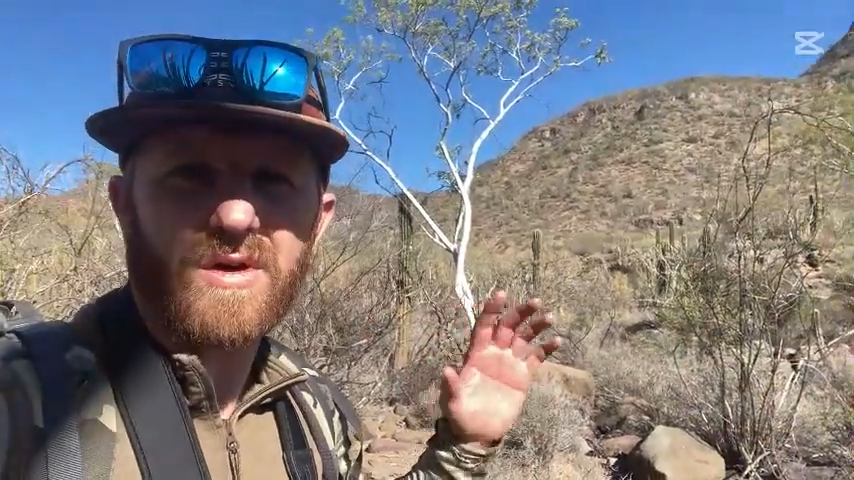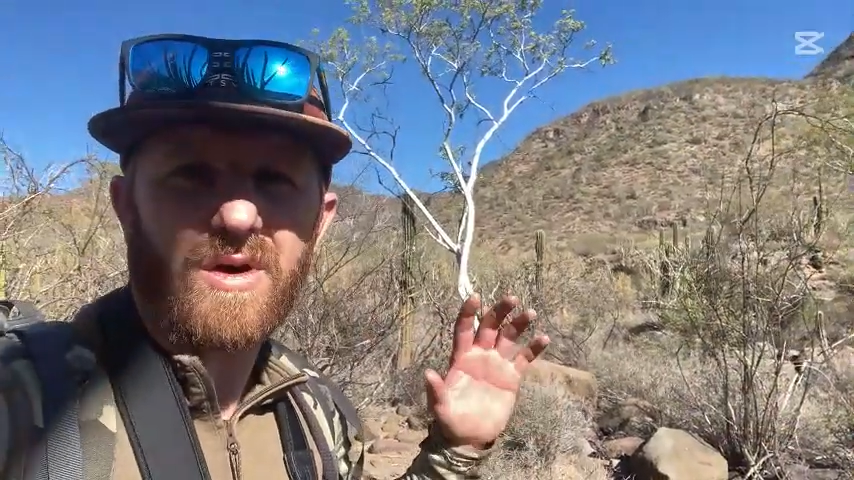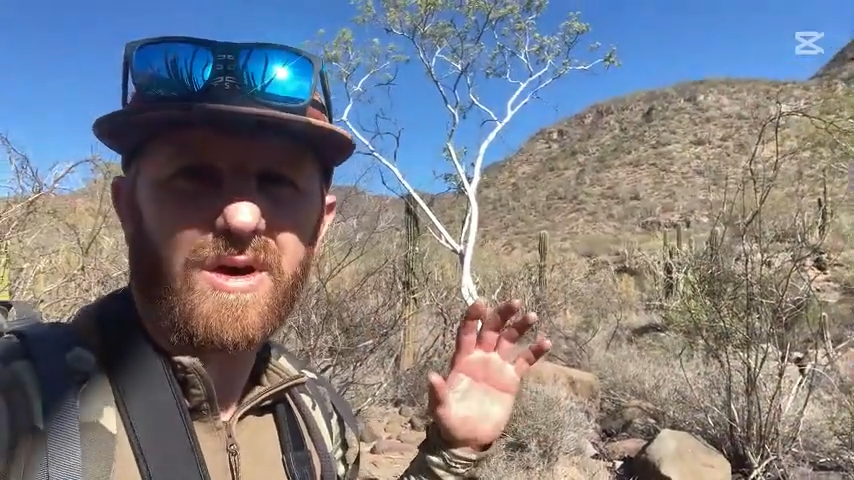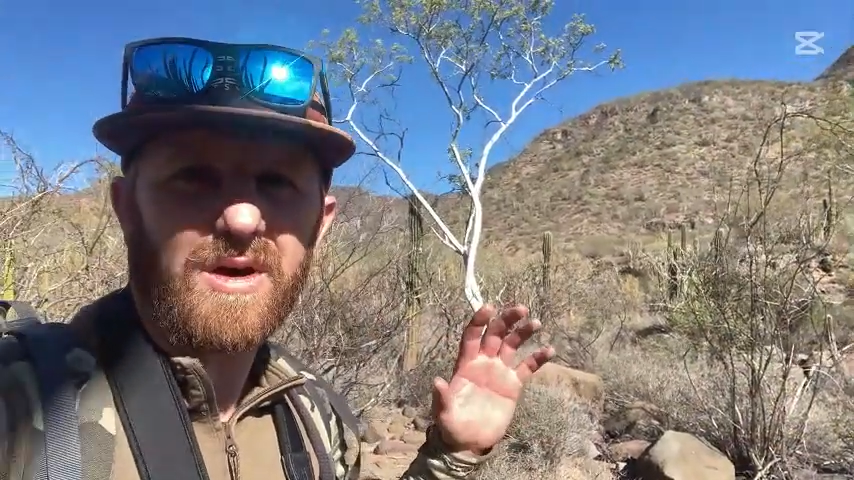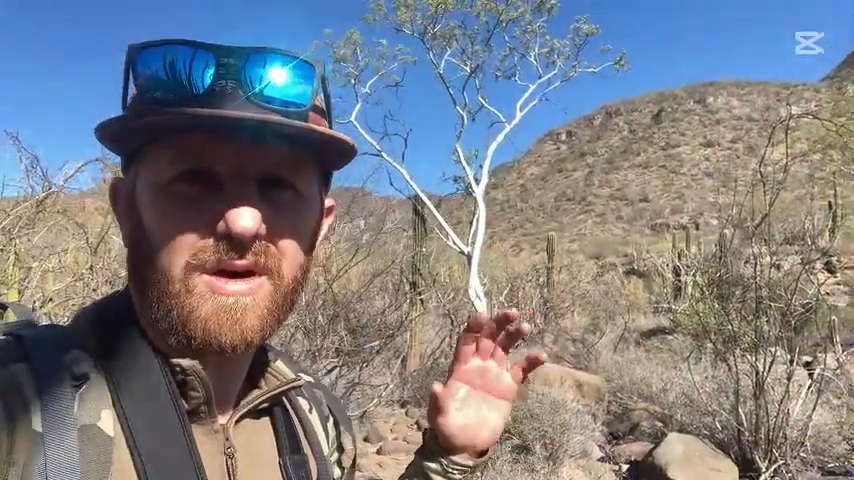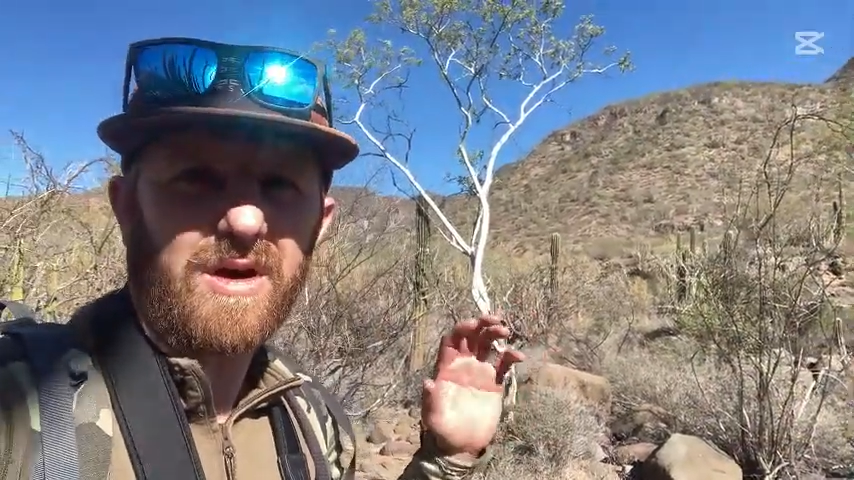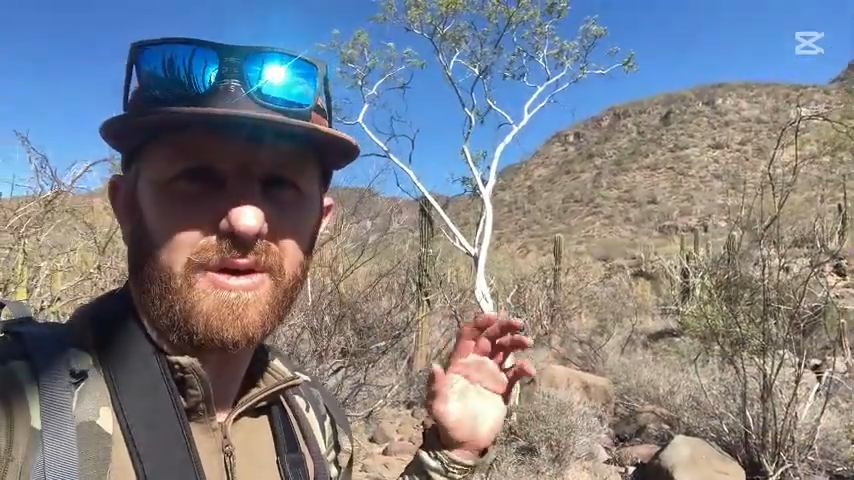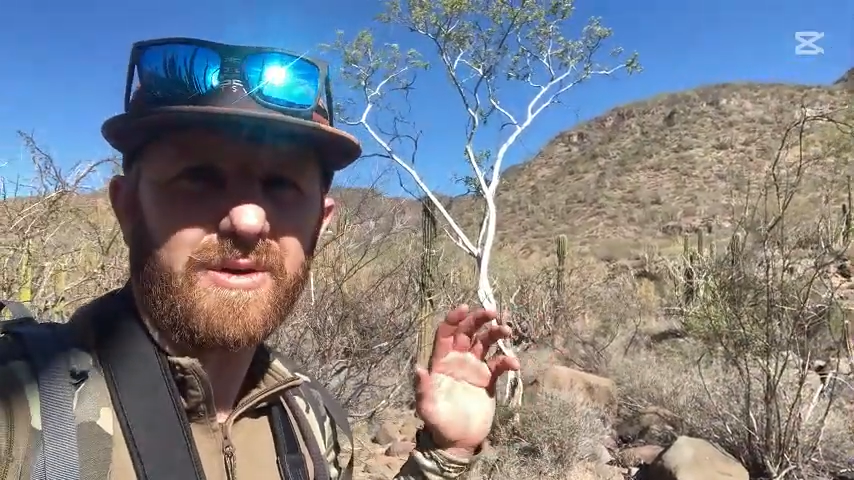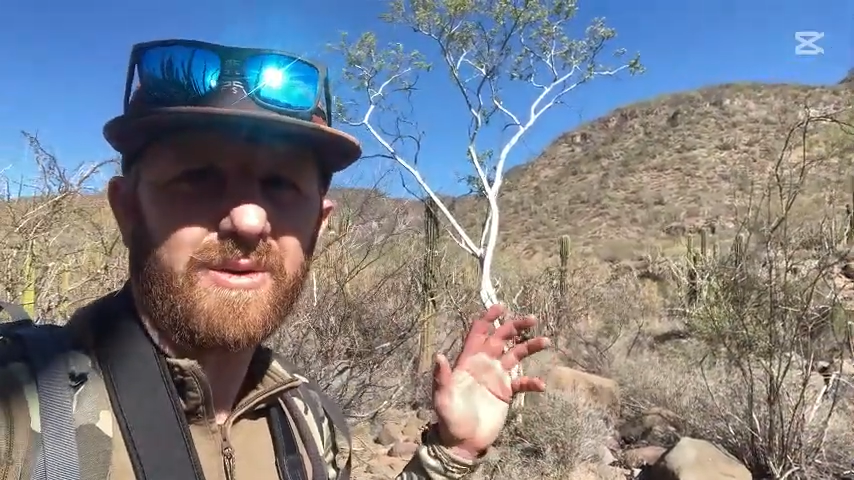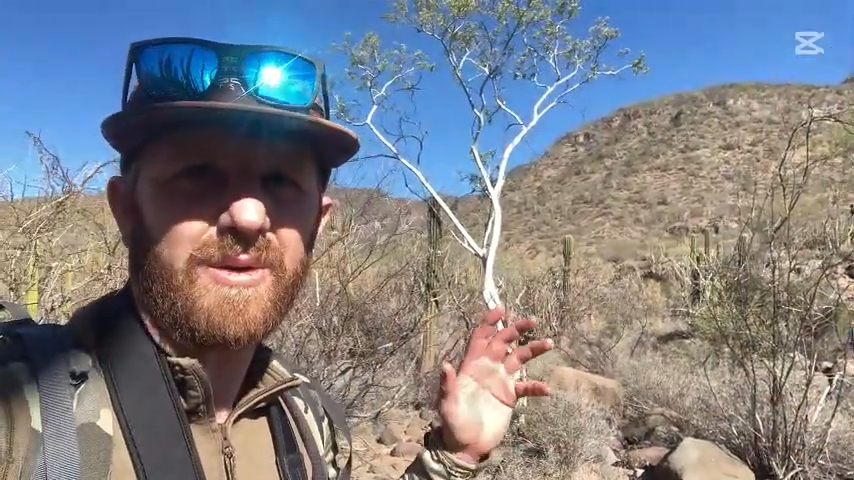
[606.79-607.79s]
are
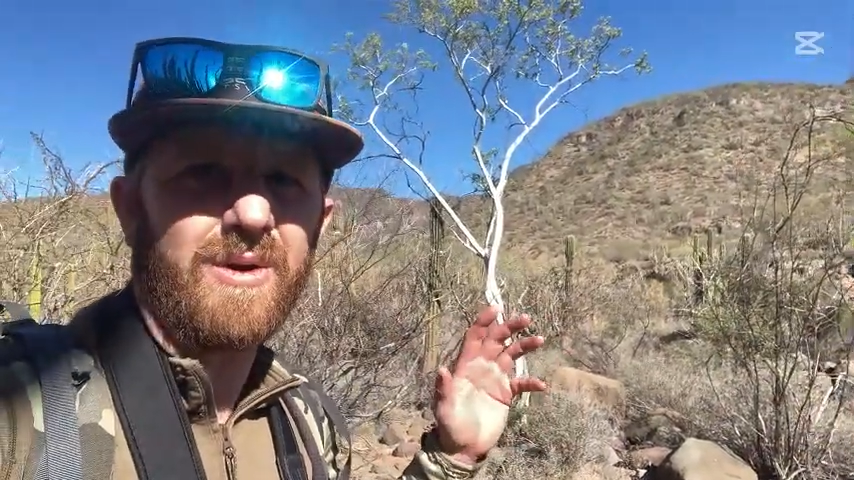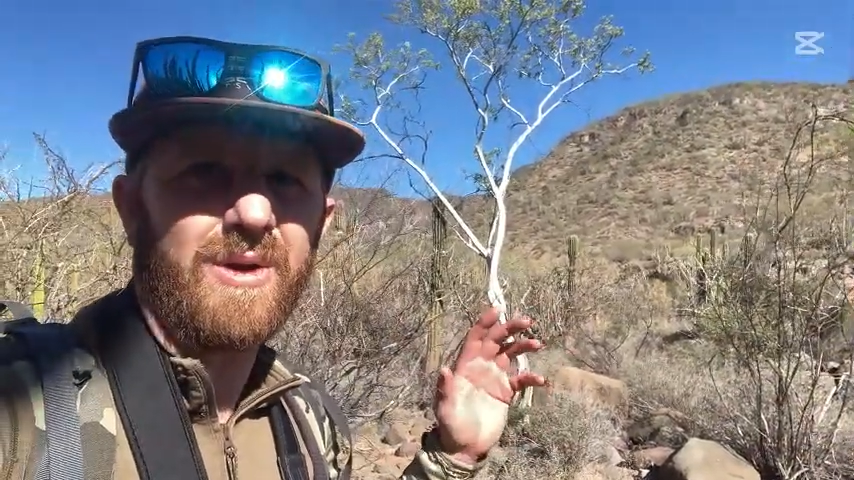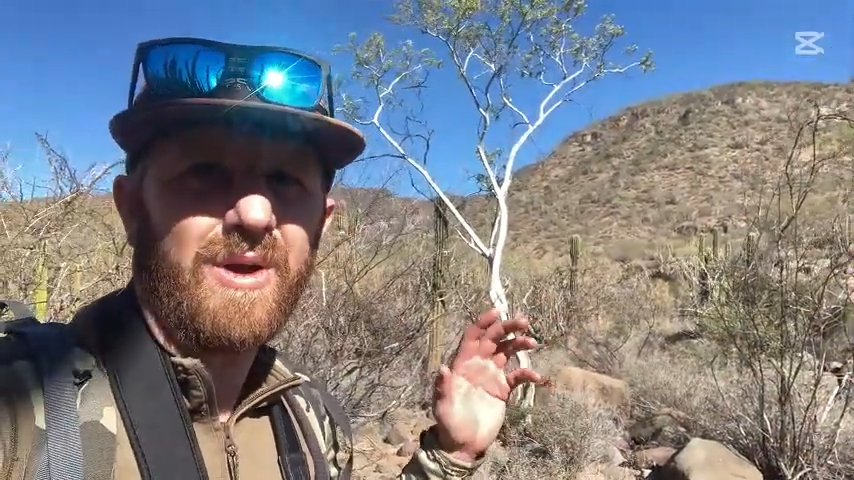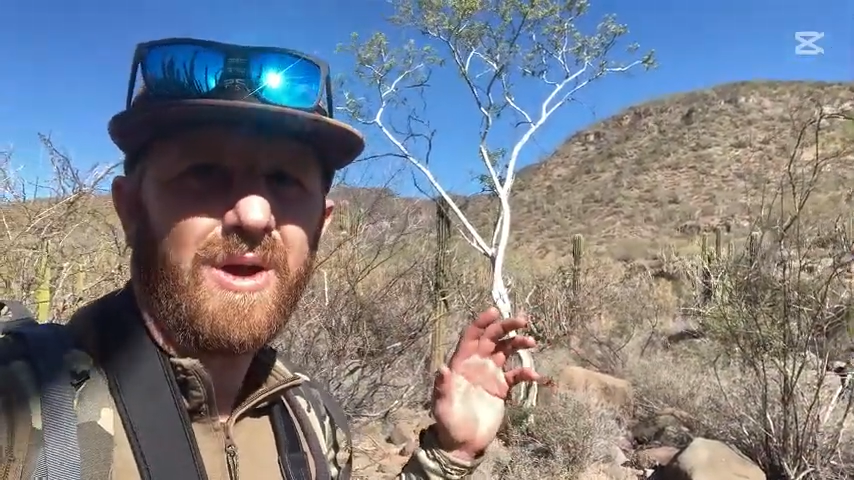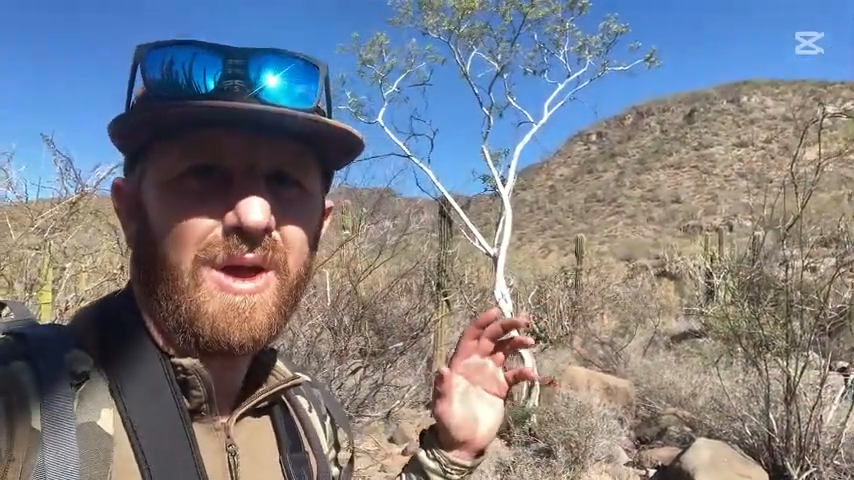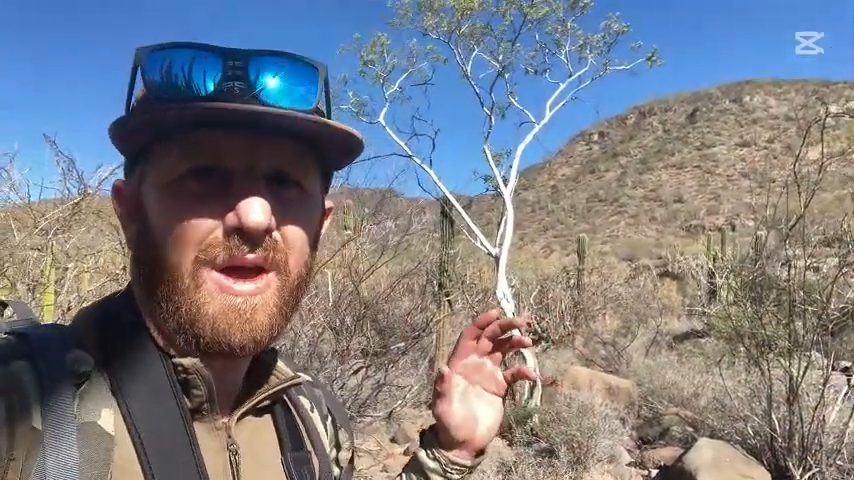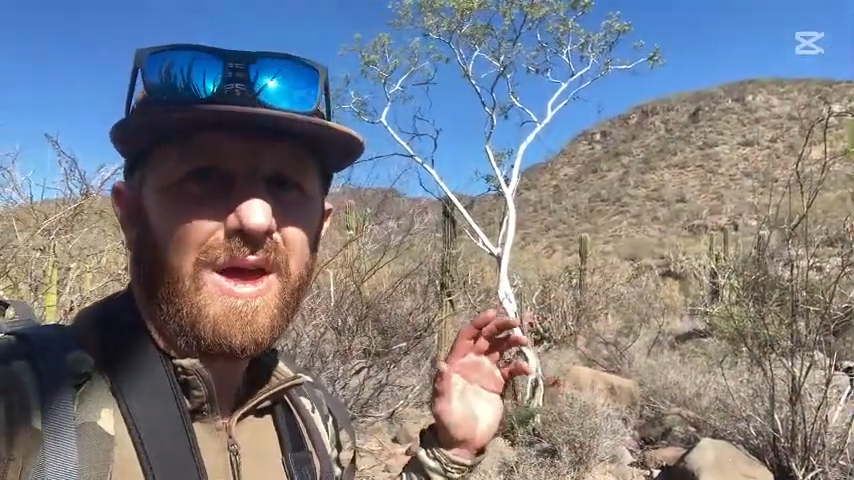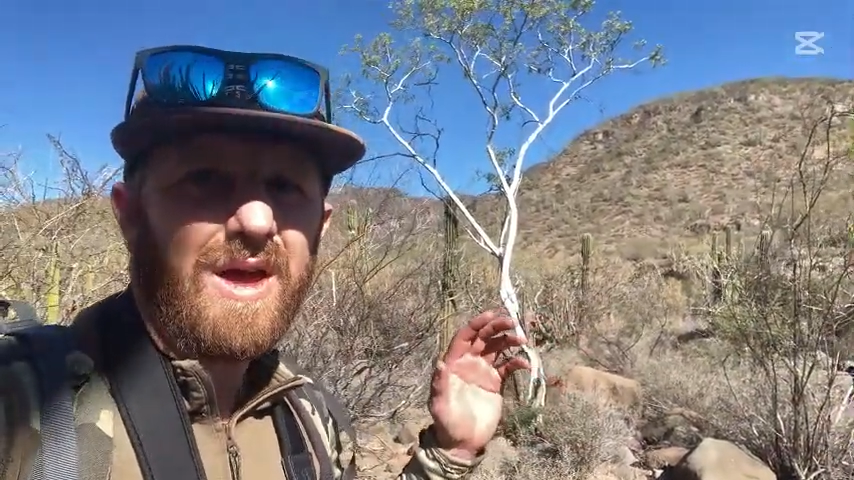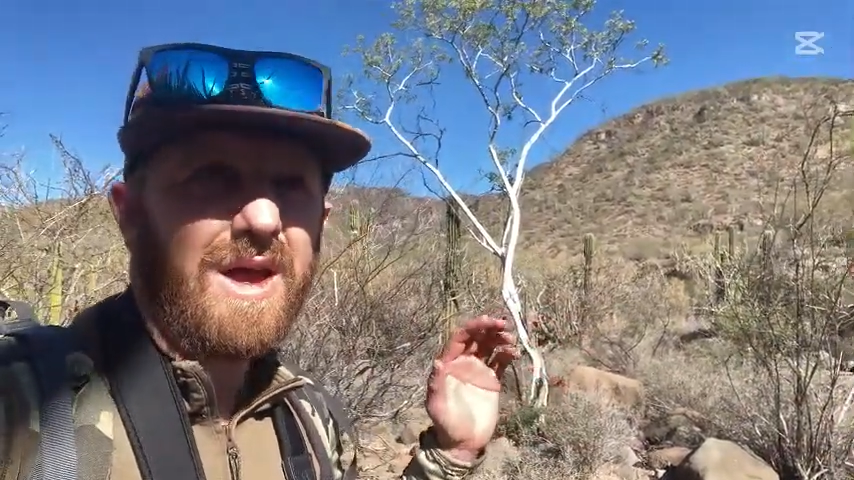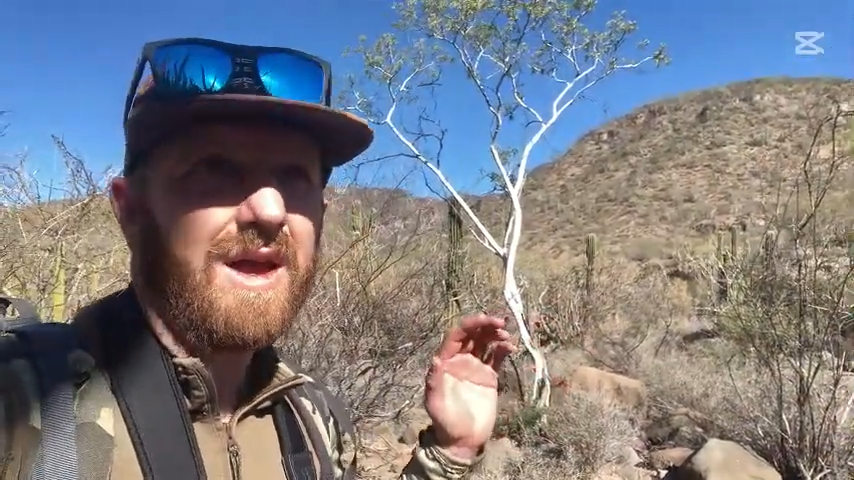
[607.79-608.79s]
cardon.
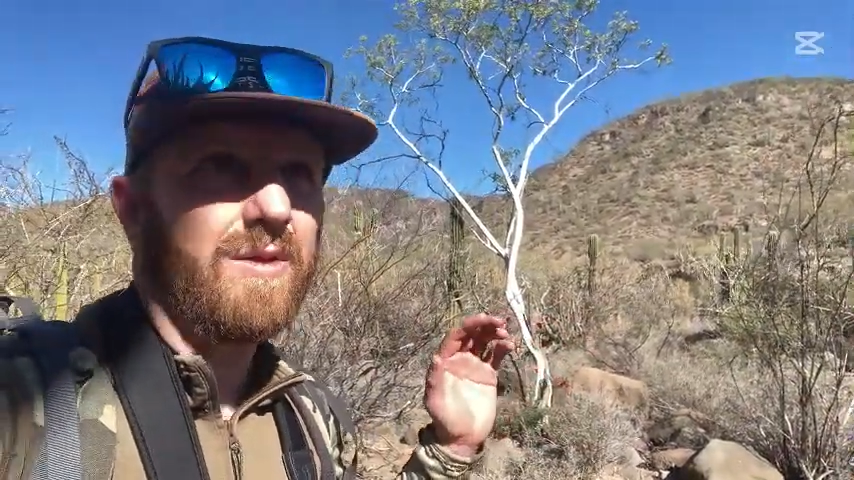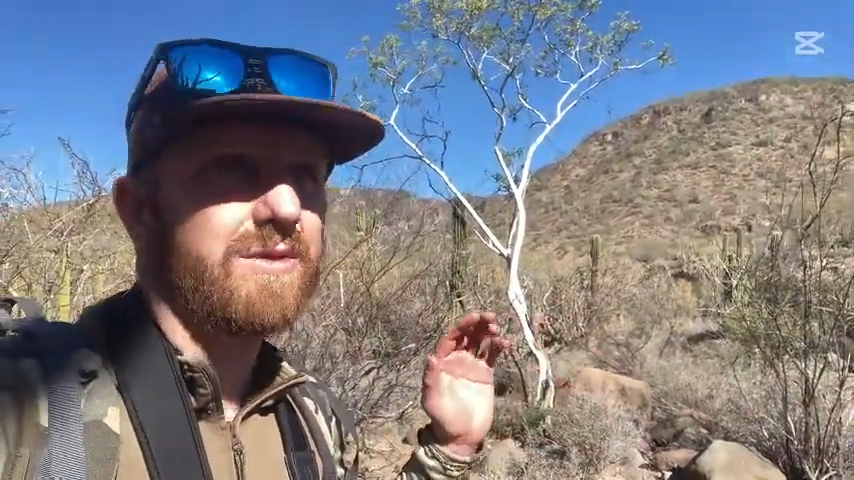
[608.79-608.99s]
And those